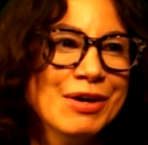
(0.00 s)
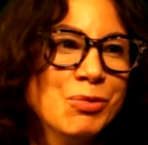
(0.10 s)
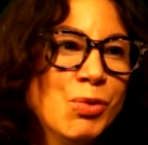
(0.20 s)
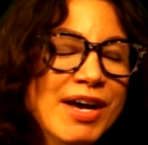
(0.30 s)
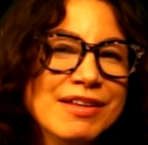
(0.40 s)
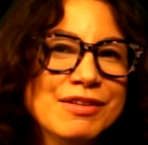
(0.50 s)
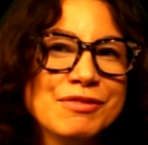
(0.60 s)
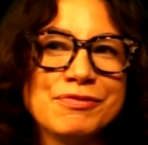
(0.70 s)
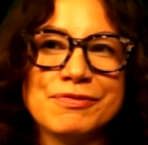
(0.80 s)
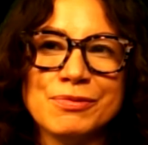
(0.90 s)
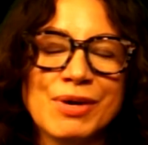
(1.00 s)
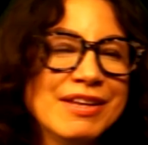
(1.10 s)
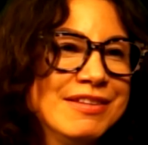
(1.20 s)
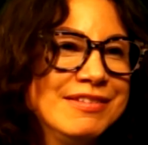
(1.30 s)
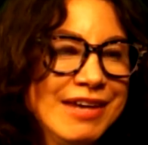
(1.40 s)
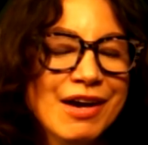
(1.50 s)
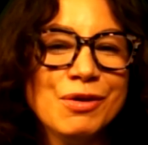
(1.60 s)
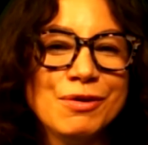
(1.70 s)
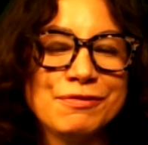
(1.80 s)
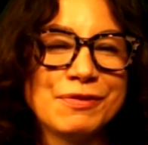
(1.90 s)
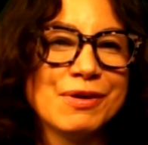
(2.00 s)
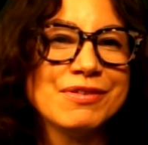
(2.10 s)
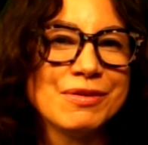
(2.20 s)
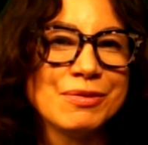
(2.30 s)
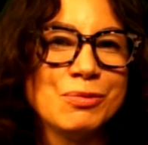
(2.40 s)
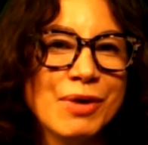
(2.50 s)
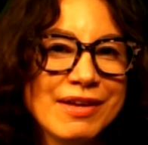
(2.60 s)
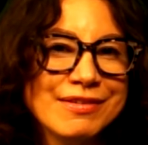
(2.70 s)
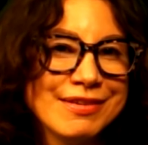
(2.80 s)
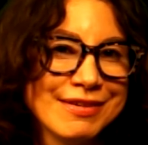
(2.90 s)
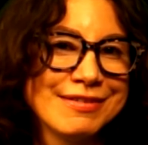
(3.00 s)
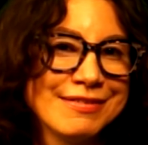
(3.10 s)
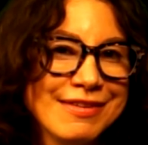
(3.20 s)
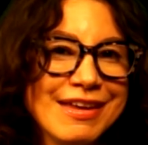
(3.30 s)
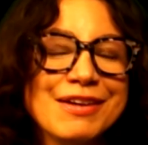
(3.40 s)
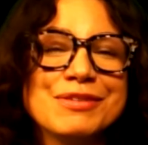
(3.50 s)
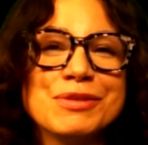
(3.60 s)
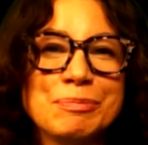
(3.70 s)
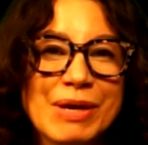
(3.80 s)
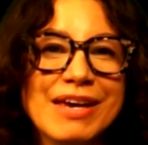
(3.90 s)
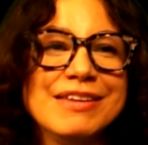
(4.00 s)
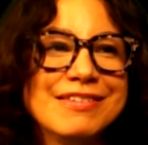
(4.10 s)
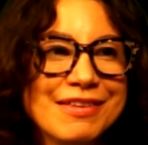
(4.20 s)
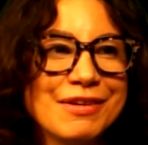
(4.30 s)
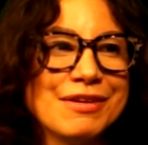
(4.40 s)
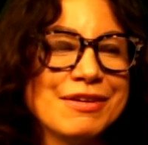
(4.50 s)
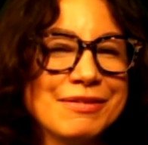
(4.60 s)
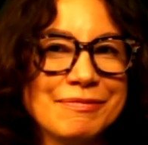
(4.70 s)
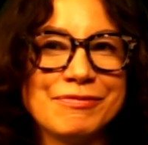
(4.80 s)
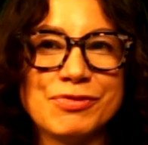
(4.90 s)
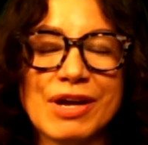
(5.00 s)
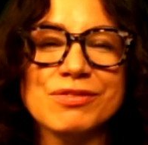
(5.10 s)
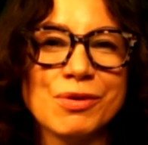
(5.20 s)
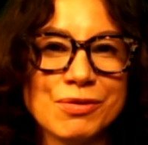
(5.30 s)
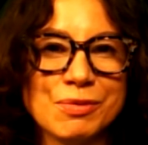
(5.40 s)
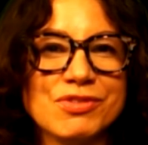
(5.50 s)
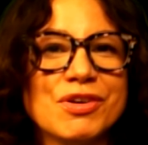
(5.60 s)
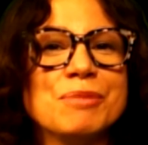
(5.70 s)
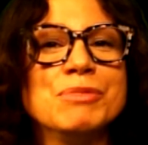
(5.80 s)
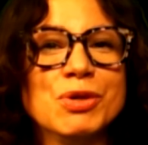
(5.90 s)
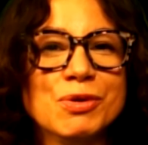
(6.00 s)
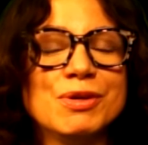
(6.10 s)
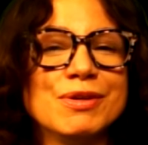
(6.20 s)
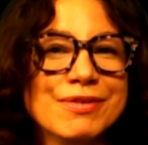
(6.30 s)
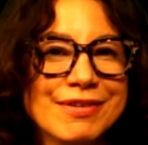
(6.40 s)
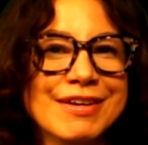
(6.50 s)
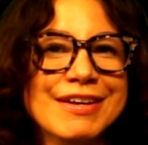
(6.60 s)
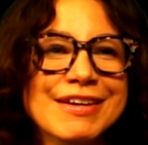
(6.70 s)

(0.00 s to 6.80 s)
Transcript: When Diego first went there to paint the frescoes, which are murals,